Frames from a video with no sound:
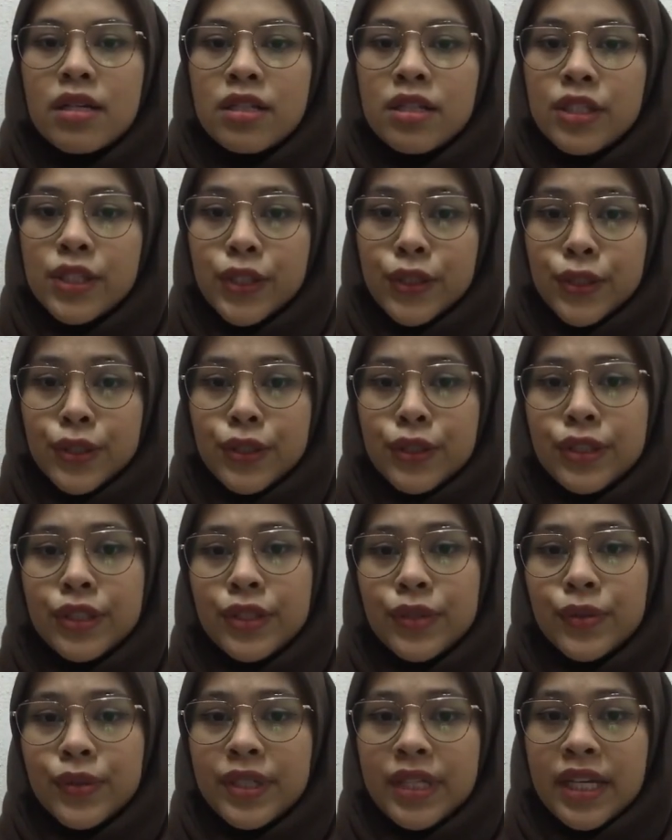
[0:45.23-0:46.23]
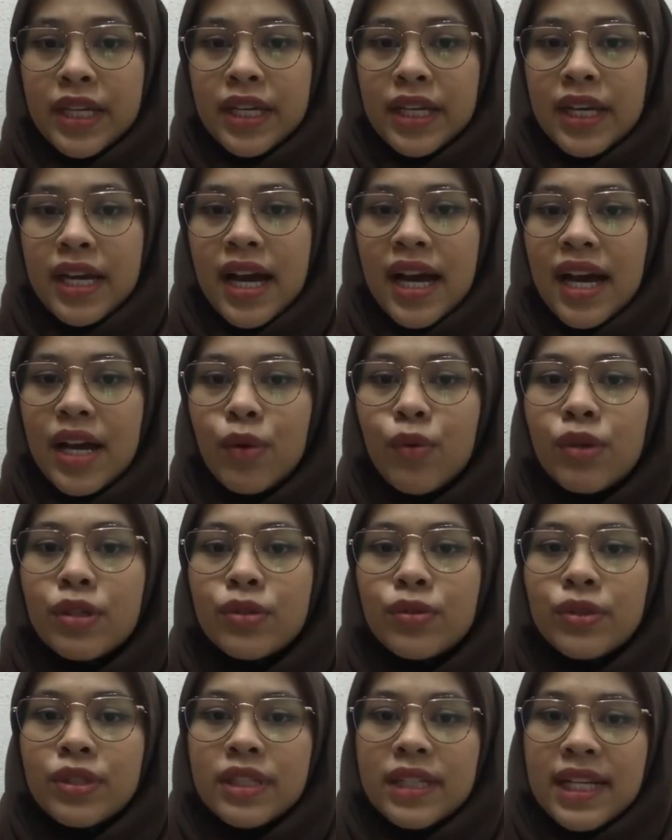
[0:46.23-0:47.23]
So, today I
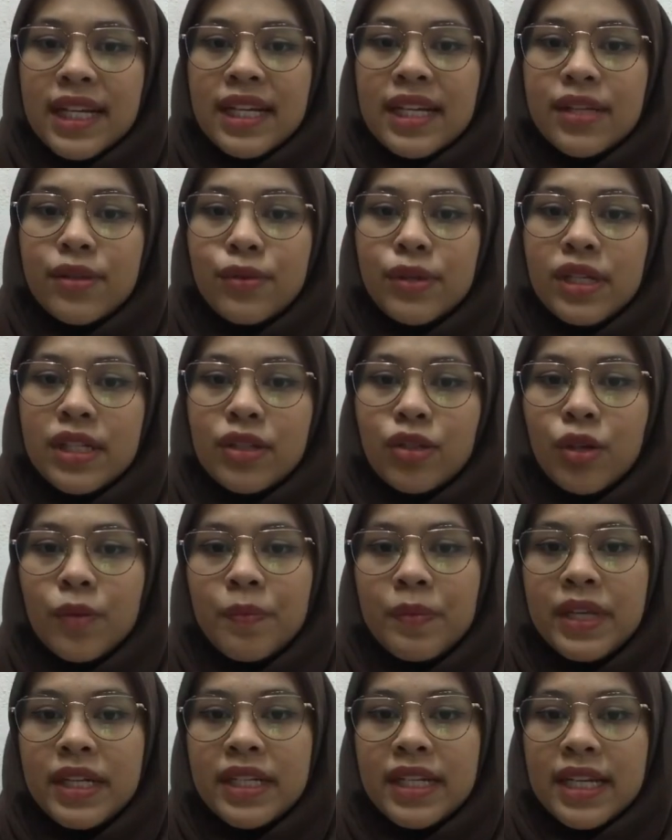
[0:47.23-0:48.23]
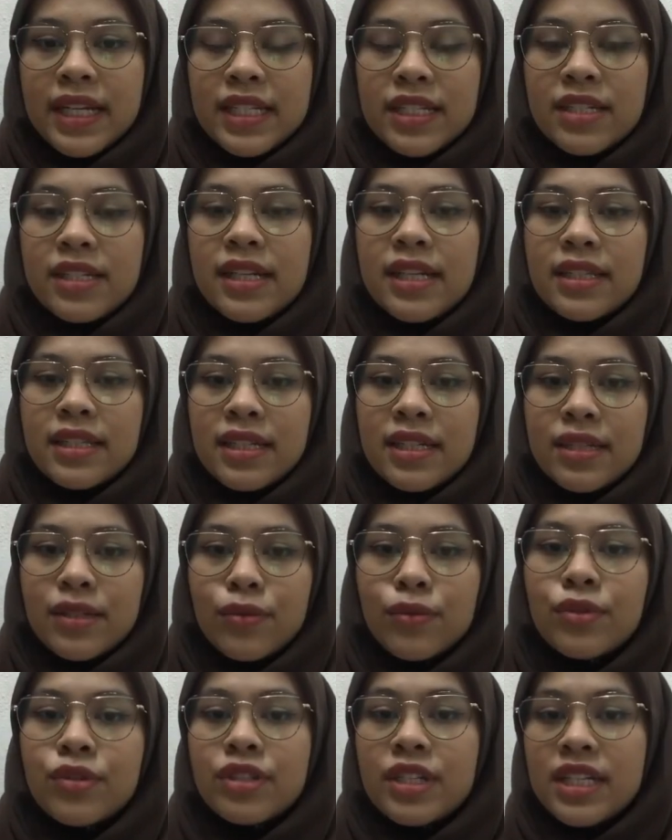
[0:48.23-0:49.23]
want to tell you a topic that is related
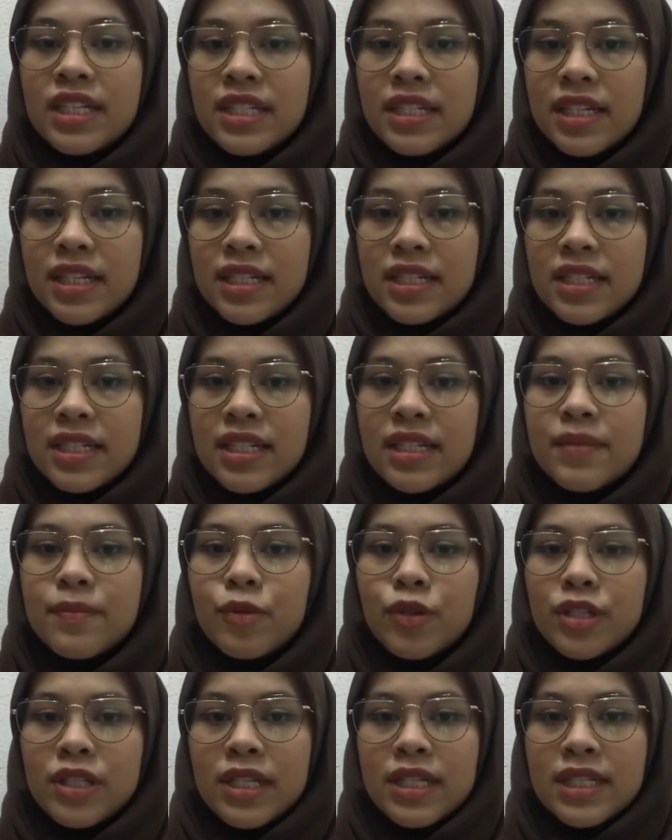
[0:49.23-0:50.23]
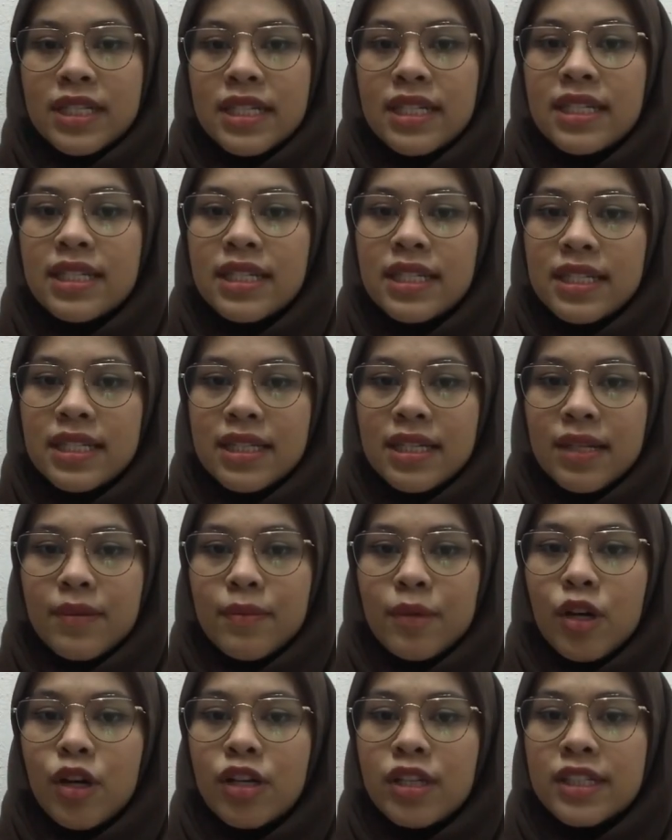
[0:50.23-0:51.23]
to Transaction Processing
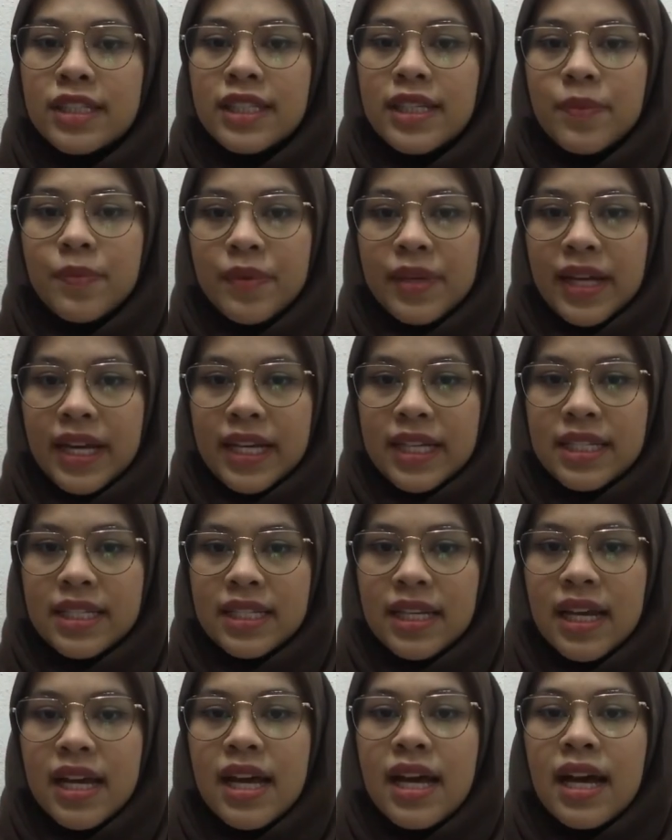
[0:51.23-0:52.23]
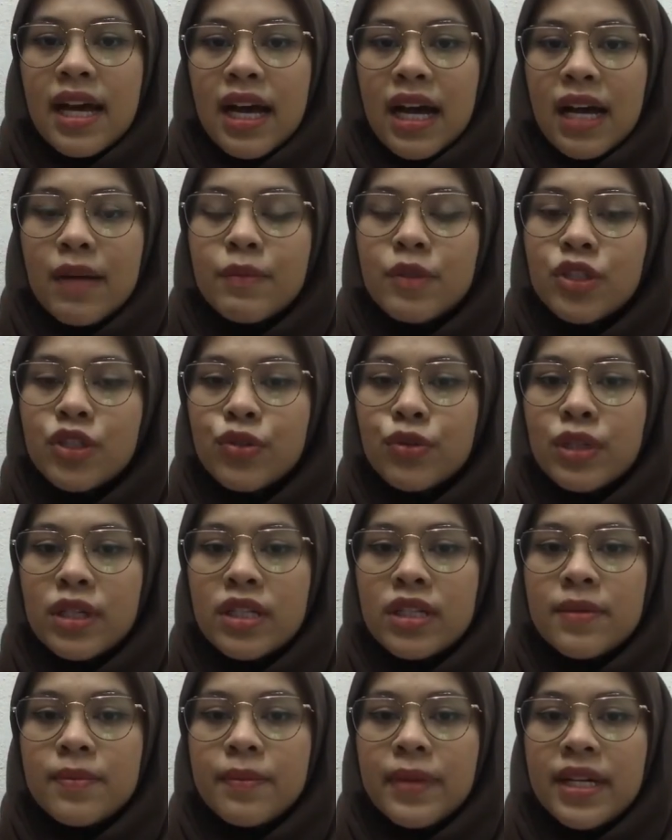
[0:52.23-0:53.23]
System or TPS. I'm sure
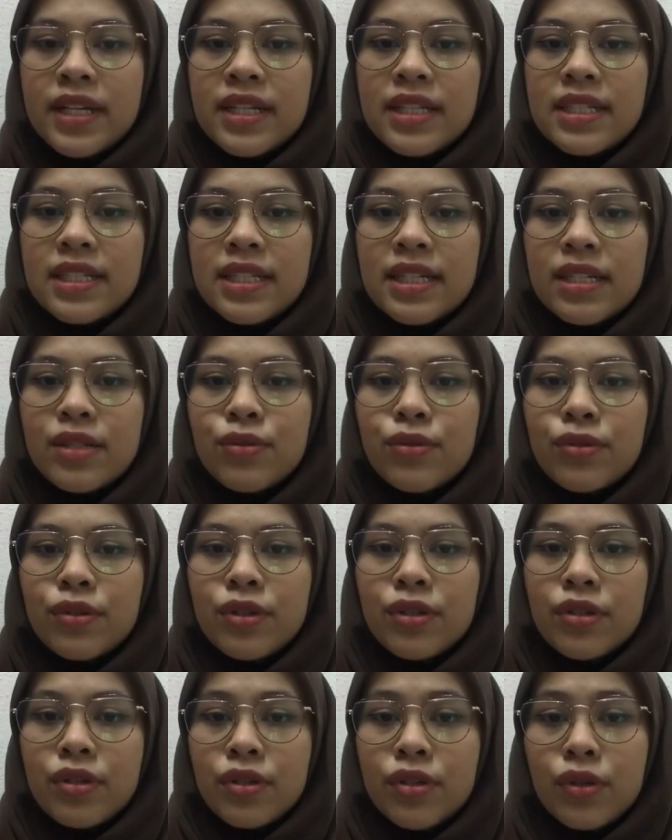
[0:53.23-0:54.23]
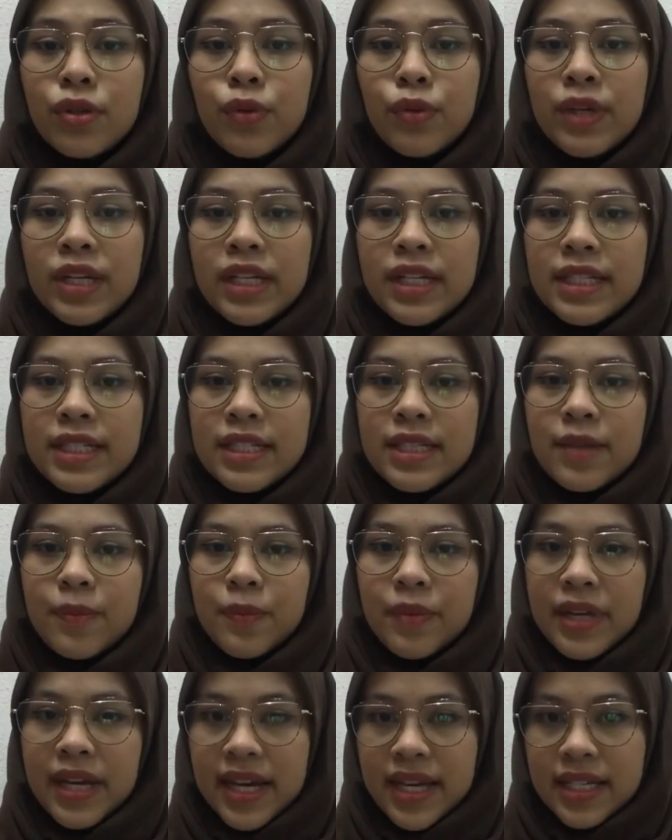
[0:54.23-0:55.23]
many still do not know what is
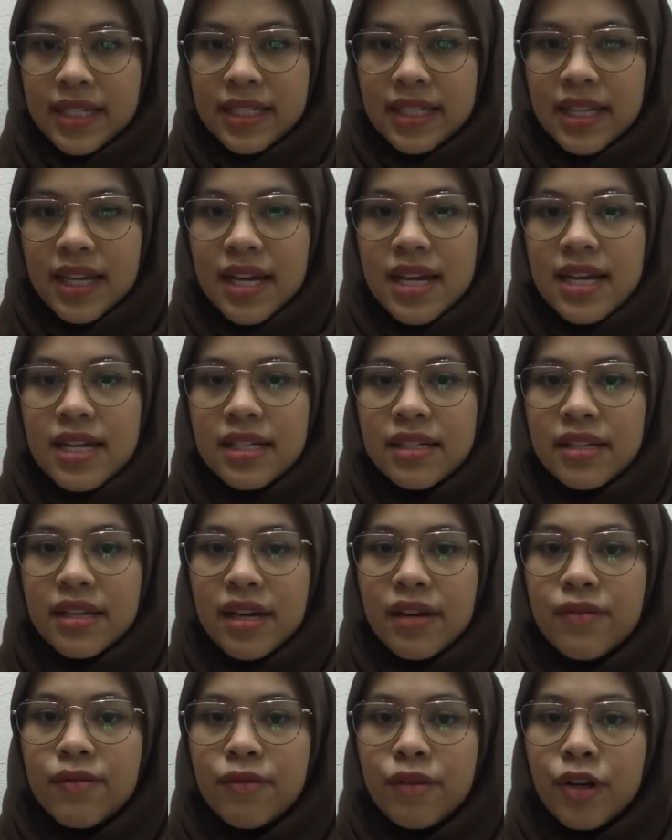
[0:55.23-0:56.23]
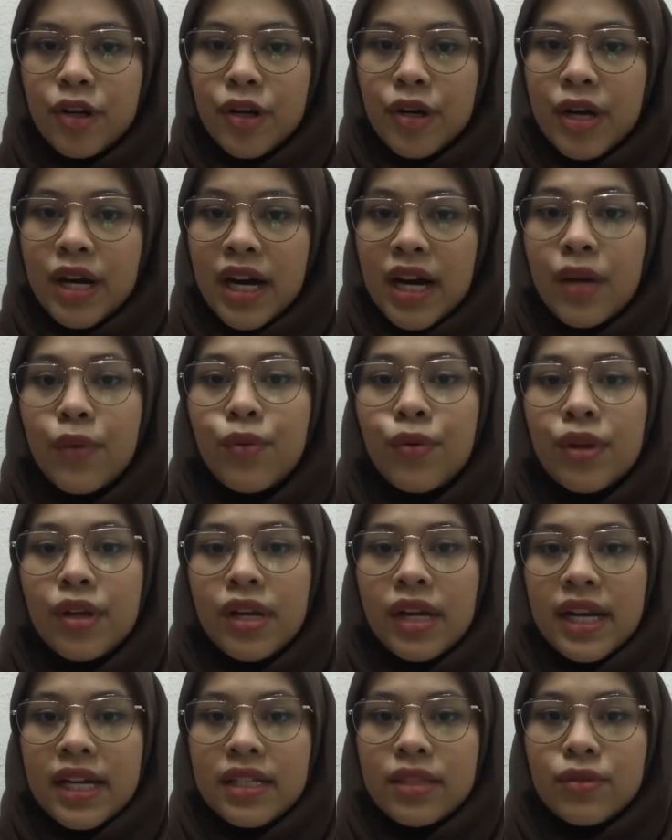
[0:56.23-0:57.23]
TPS. Therefore, I
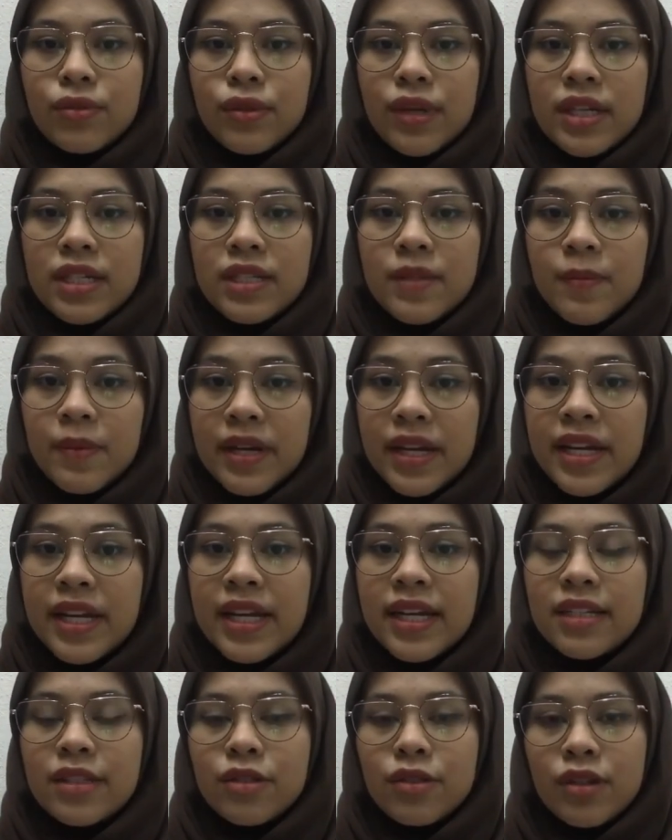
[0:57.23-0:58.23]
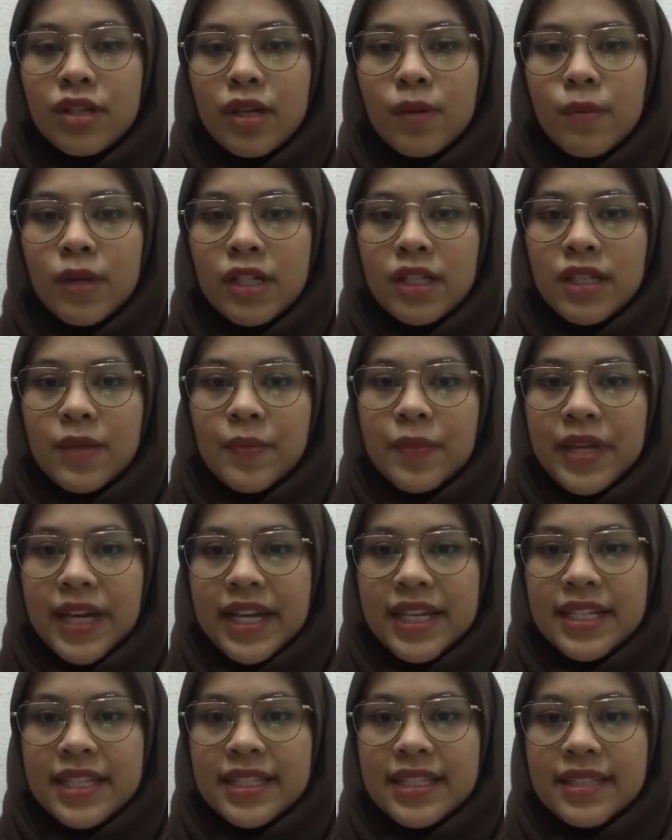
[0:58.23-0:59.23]
would like to explain and talk about
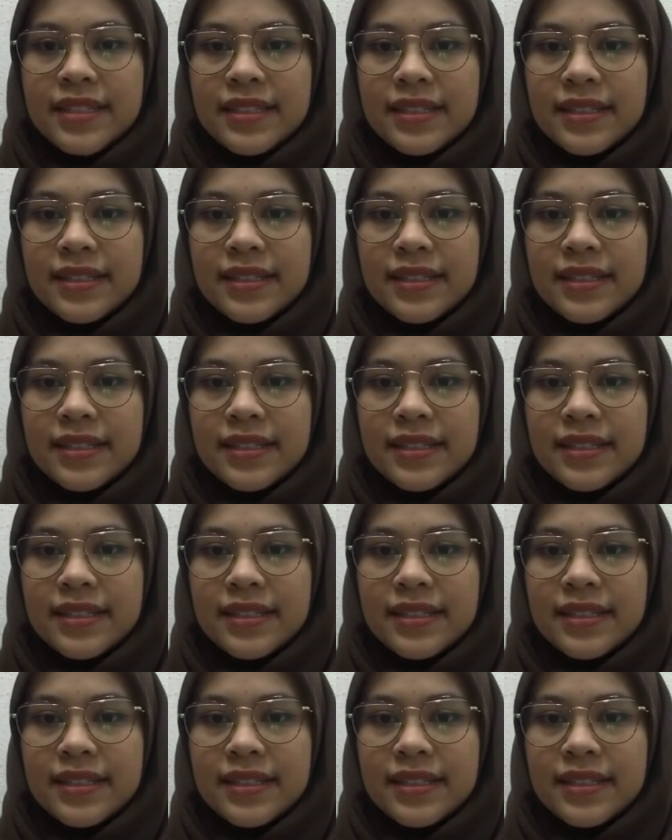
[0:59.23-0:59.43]
TPS.